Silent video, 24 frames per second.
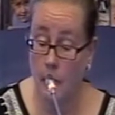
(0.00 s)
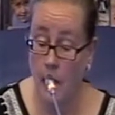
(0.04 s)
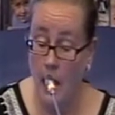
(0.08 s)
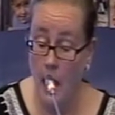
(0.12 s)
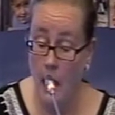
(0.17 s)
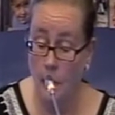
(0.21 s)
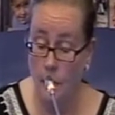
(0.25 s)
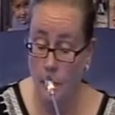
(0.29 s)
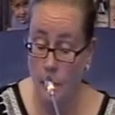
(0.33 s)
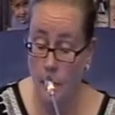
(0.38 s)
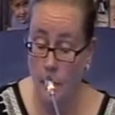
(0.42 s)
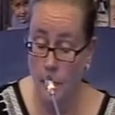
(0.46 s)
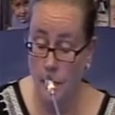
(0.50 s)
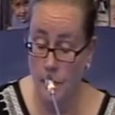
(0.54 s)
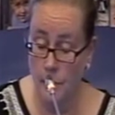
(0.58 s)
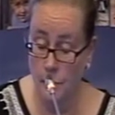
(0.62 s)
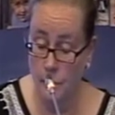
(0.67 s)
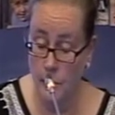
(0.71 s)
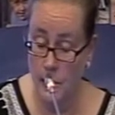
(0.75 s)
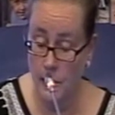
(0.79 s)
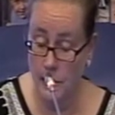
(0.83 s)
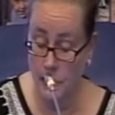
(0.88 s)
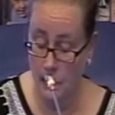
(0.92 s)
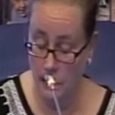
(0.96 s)
our most
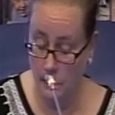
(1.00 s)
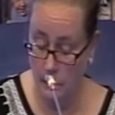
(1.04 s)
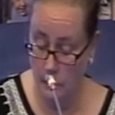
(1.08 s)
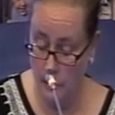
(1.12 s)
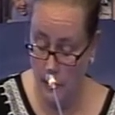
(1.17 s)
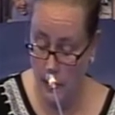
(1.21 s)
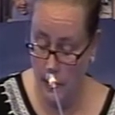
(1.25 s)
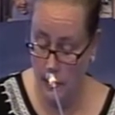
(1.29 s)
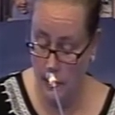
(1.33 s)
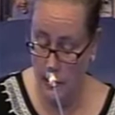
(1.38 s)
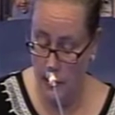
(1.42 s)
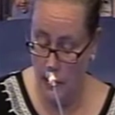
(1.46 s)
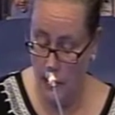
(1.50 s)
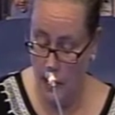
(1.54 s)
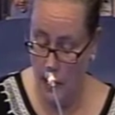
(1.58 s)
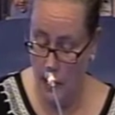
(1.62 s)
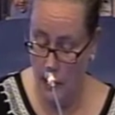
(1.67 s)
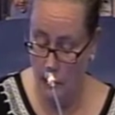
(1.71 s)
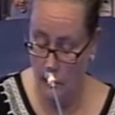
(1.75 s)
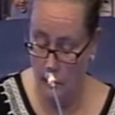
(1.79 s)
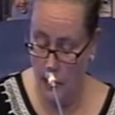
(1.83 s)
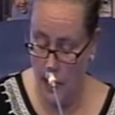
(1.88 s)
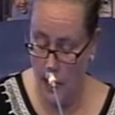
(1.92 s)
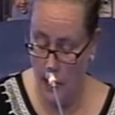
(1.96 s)
recent meeting
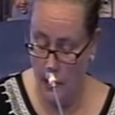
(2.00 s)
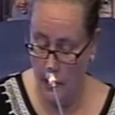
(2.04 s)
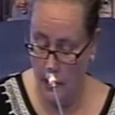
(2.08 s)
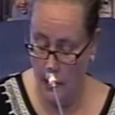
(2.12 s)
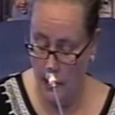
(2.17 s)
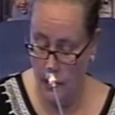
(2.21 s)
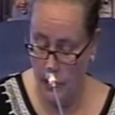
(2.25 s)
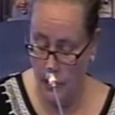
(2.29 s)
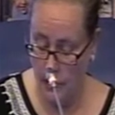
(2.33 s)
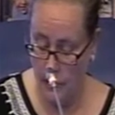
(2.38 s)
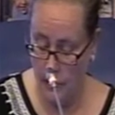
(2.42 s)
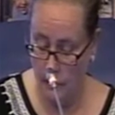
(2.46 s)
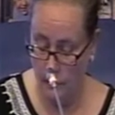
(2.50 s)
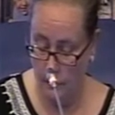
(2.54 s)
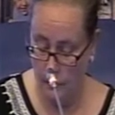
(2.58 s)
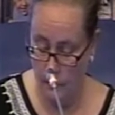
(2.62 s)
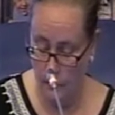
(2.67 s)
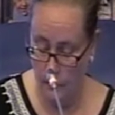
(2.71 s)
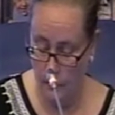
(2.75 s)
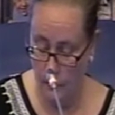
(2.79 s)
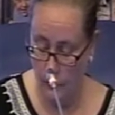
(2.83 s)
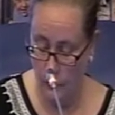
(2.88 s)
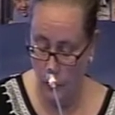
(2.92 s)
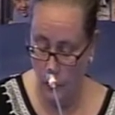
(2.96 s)
in Vienna just
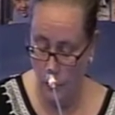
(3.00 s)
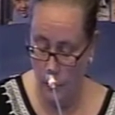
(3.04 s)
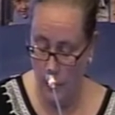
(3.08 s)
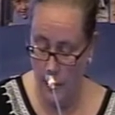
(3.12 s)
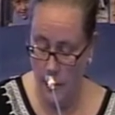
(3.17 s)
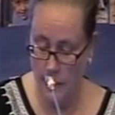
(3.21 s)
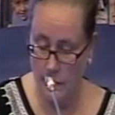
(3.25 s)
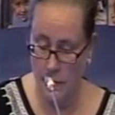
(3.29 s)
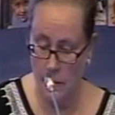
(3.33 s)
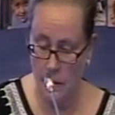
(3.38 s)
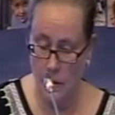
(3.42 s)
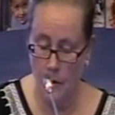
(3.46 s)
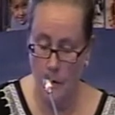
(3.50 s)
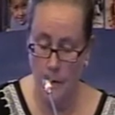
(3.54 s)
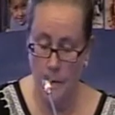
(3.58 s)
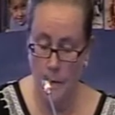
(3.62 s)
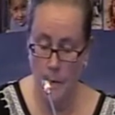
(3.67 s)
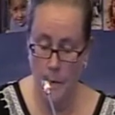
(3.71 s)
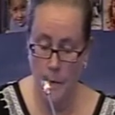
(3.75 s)
a few weeks ago.